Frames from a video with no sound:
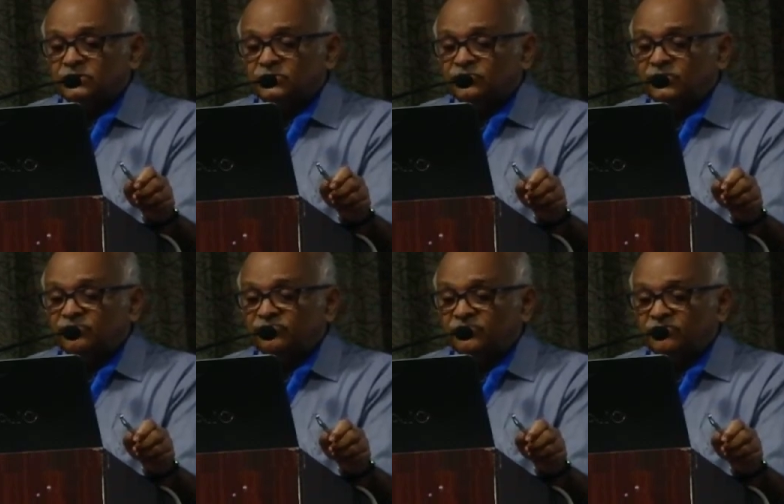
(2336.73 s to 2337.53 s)
you would
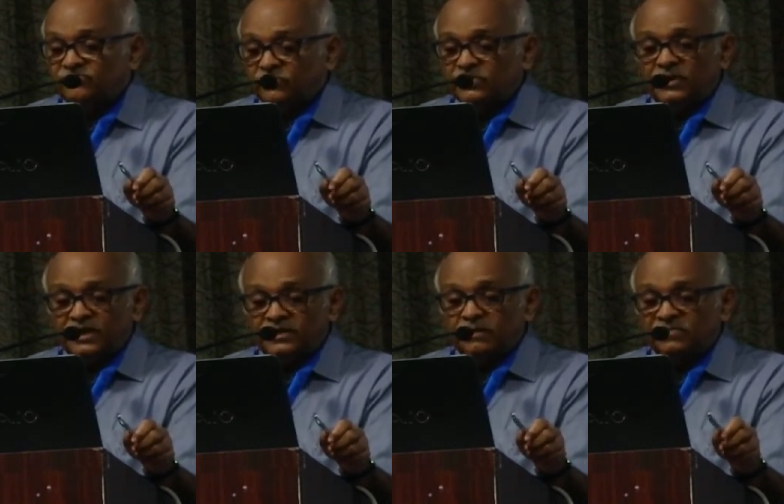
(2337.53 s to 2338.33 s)
if your
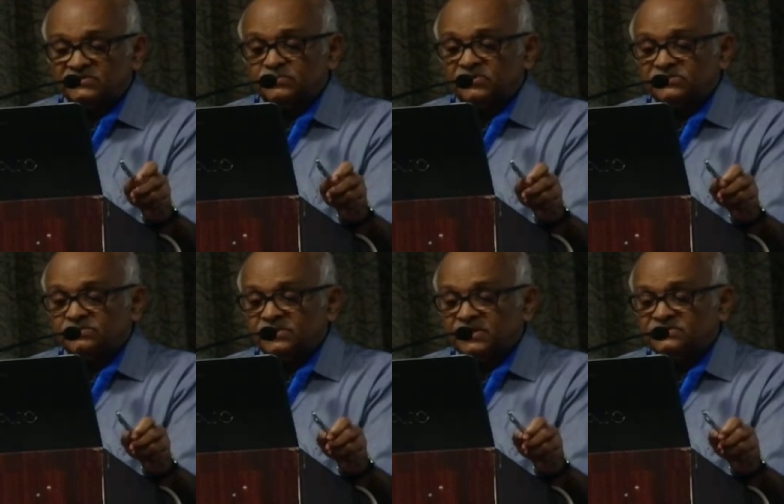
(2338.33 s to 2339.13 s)
daytime
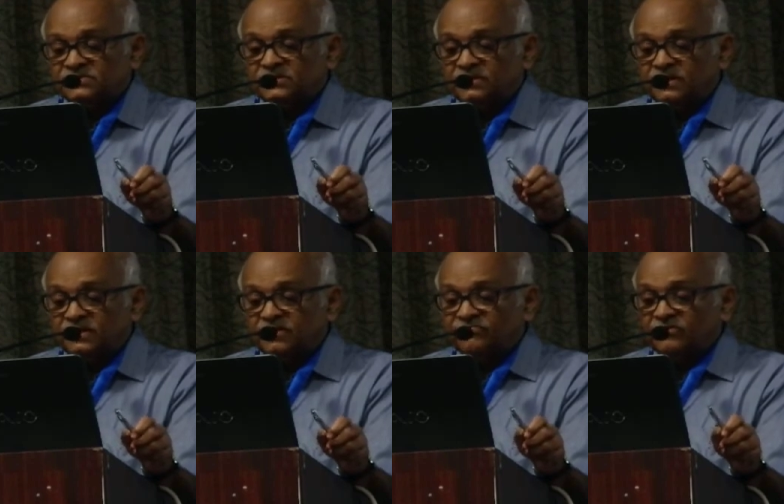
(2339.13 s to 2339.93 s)
responsibilities didn't
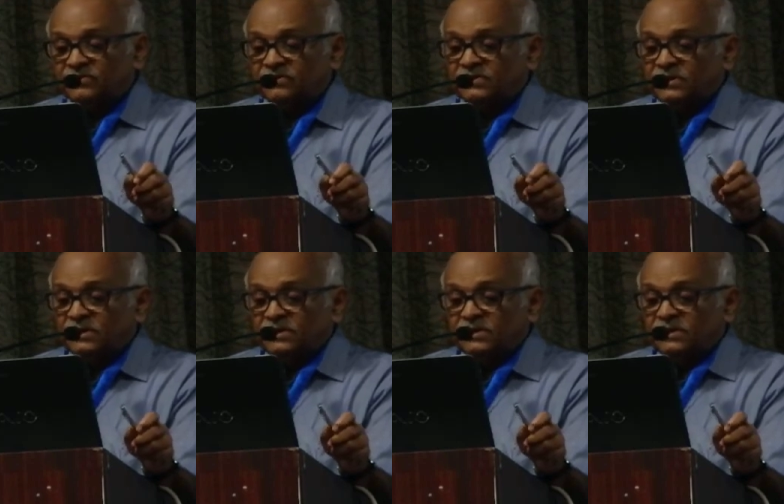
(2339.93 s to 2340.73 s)
interfere.
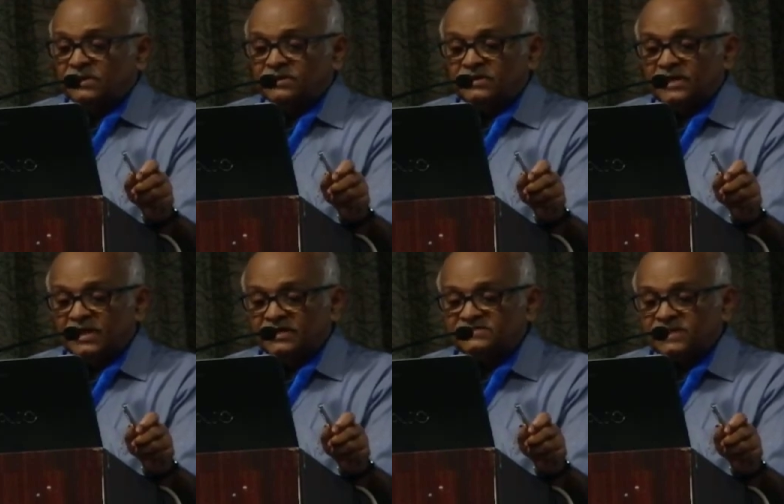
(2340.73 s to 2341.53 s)

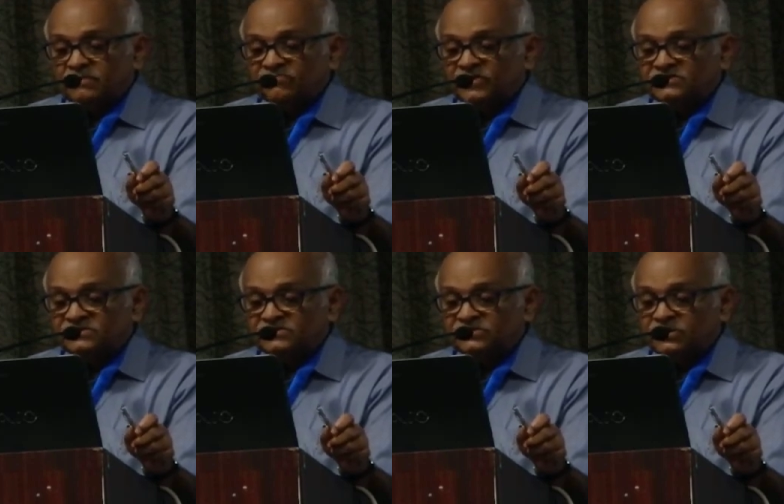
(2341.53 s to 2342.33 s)
Delayed sleep phase
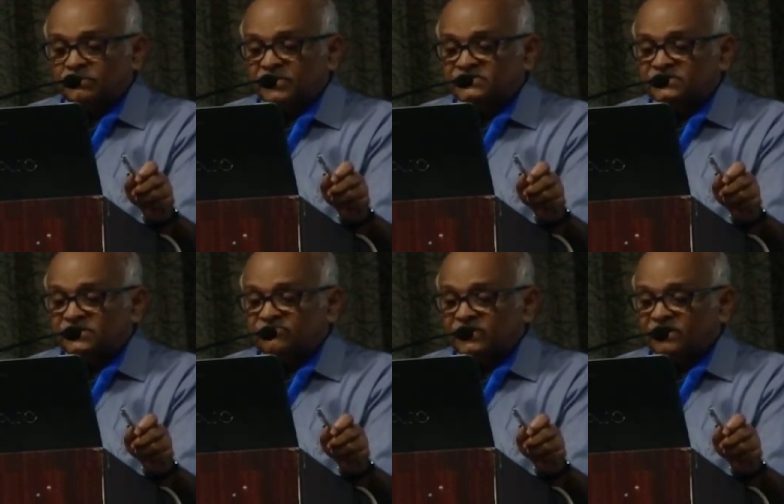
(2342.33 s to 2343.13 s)
disorder makes it
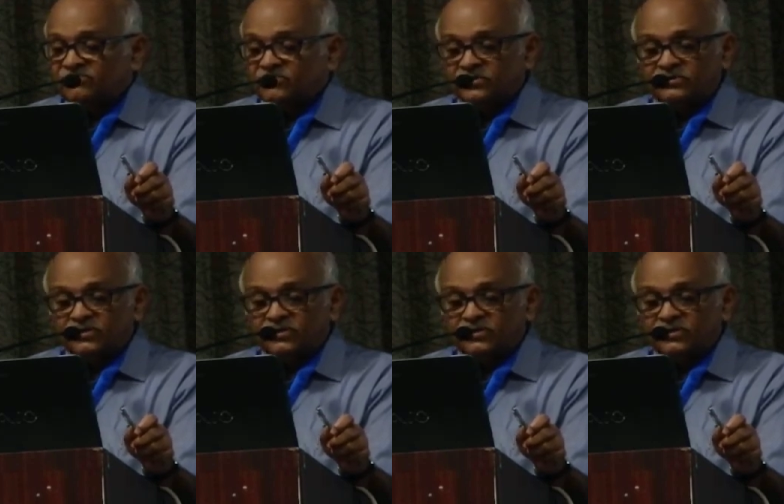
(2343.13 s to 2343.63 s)
difficult for you